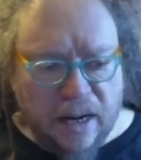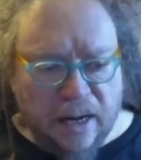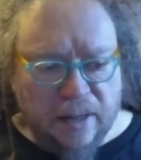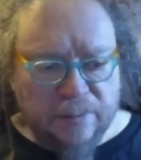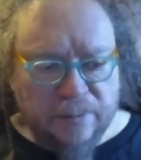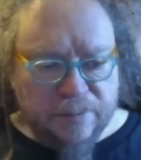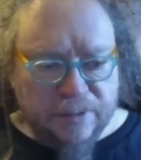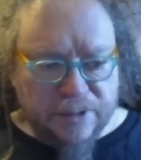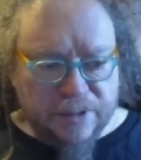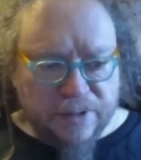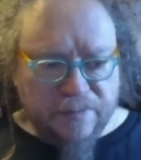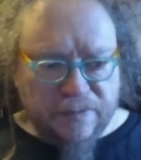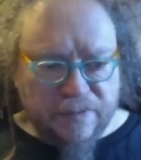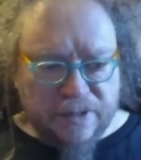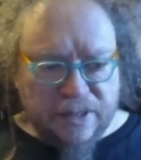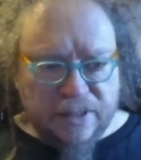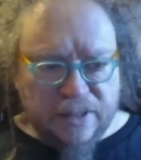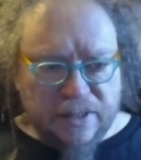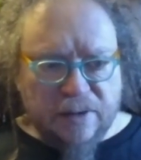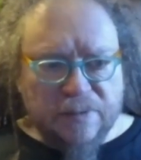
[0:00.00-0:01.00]

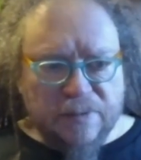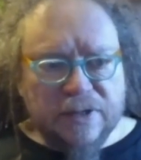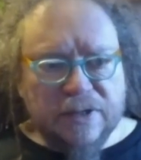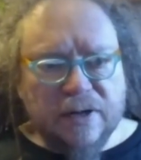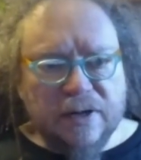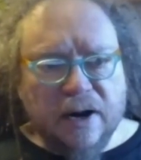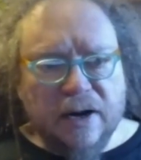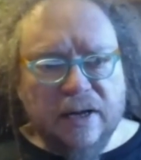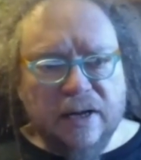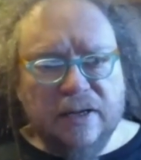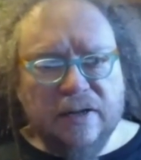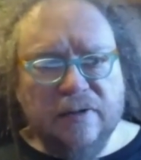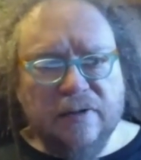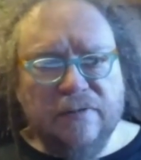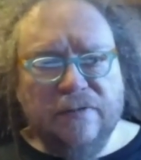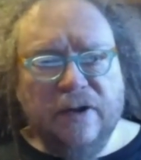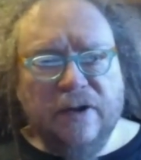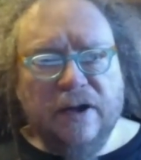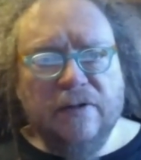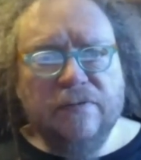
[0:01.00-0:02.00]
services that were starting to
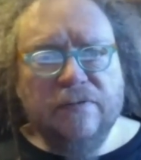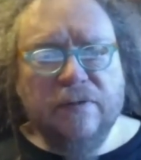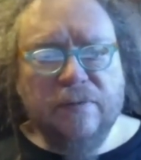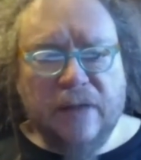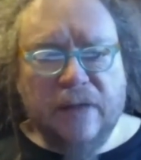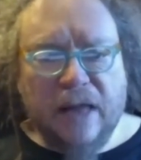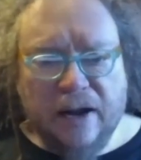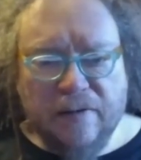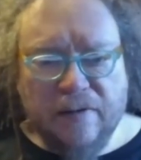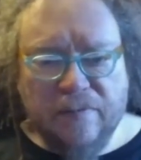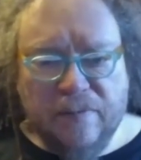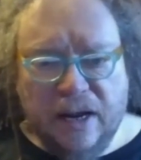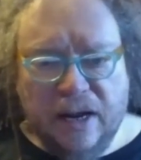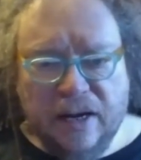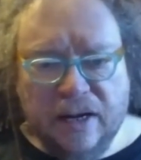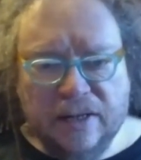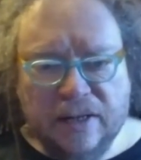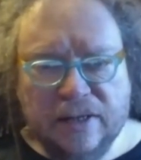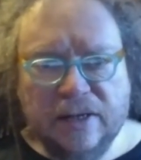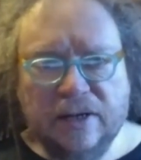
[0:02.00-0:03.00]
fail from lack of
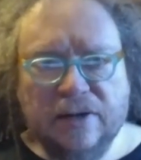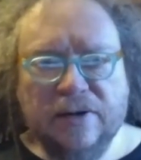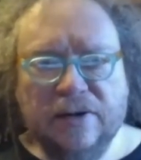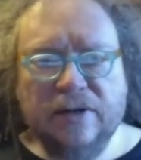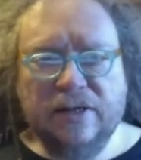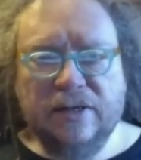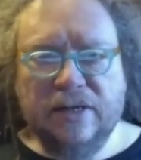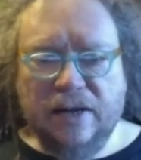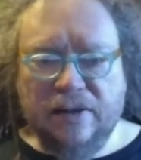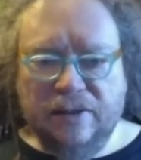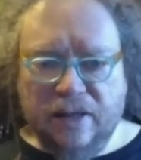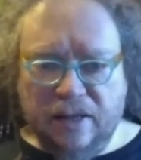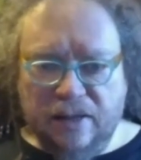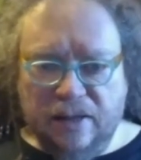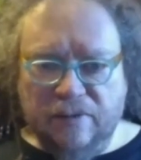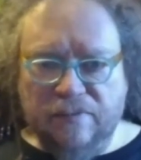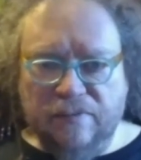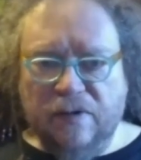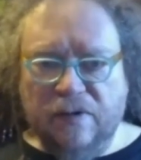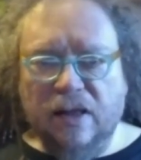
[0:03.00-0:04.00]
maintenance, and it turns out that
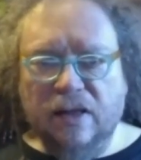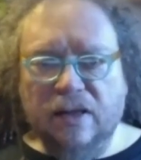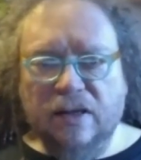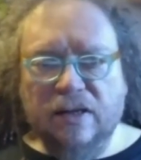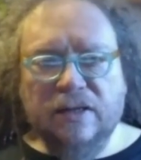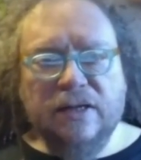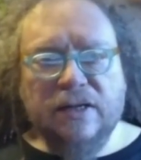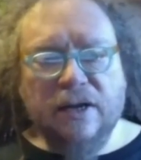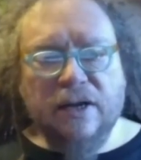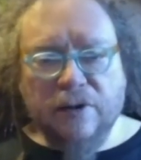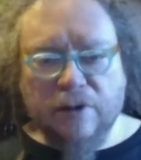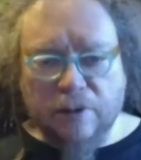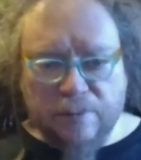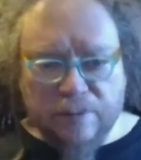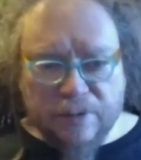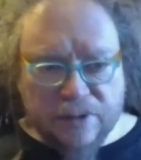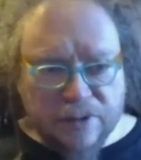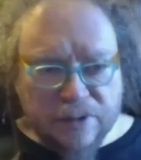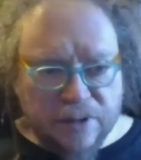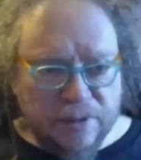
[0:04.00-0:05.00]
the volunteer
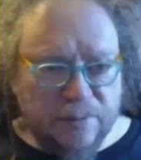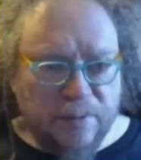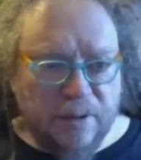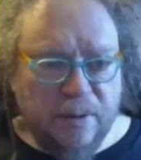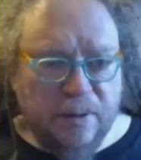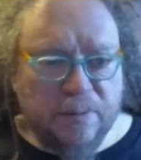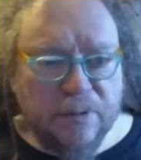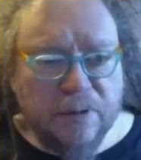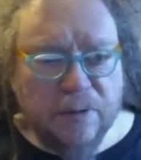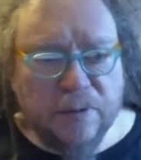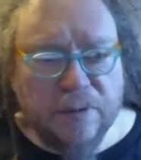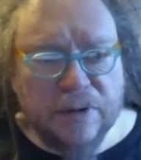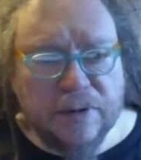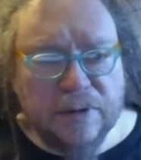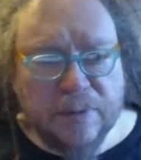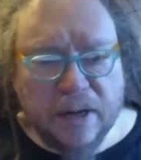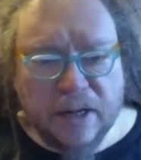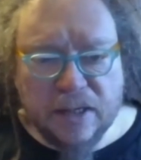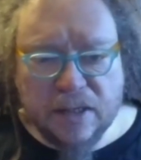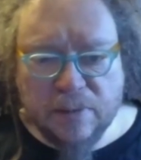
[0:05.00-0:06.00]
open source people who were
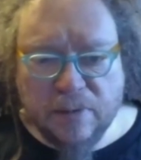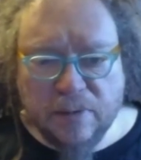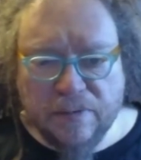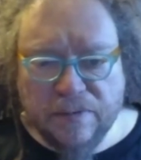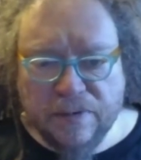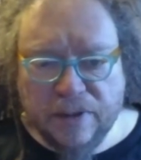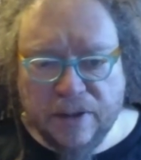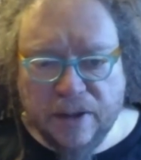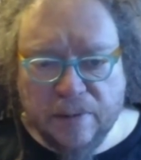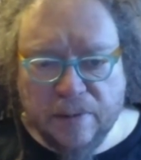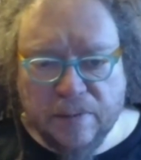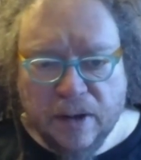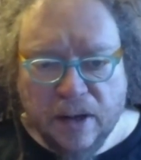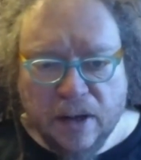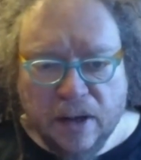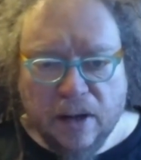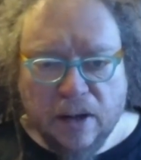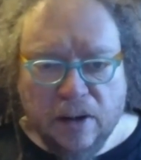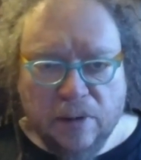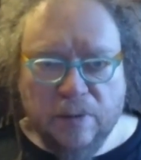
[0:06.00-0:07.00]
responsible for them
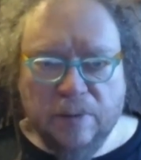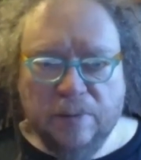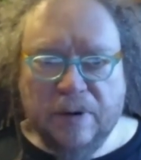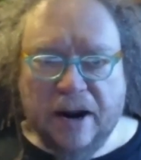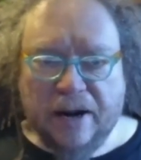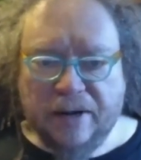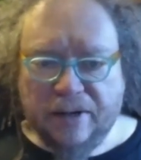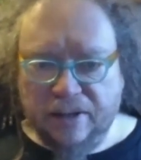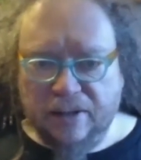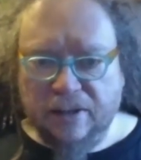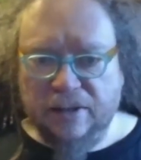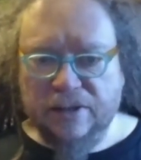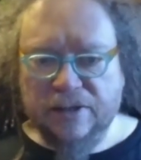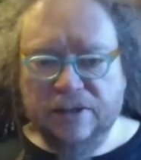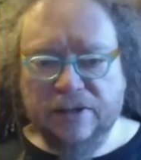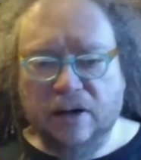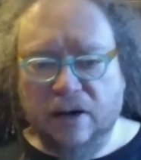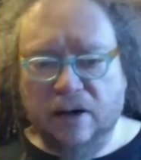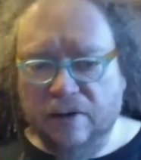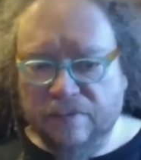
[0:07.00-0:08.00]
were practically
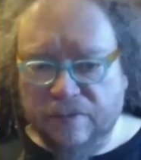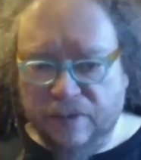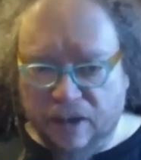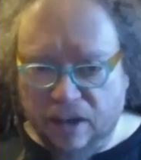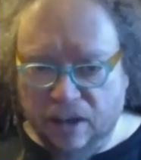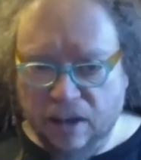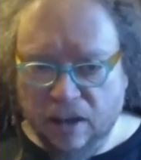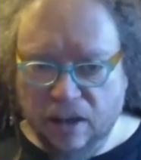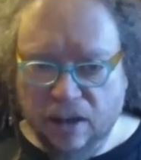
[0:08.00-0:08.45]
starving,